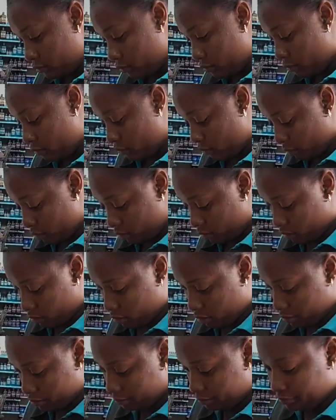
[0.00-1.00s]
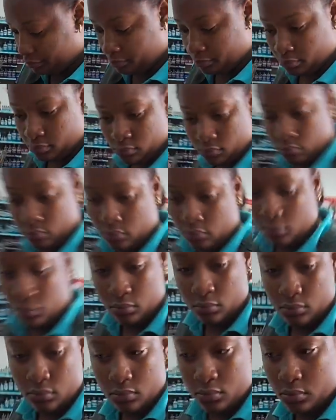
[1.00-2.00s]
gonna go to the store real quick, get a couple
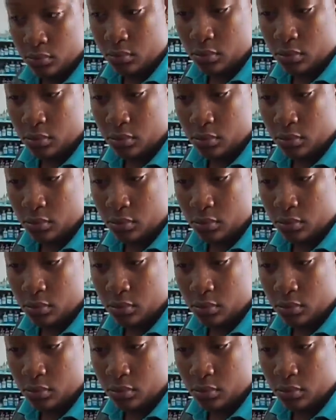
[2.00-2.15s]
things that we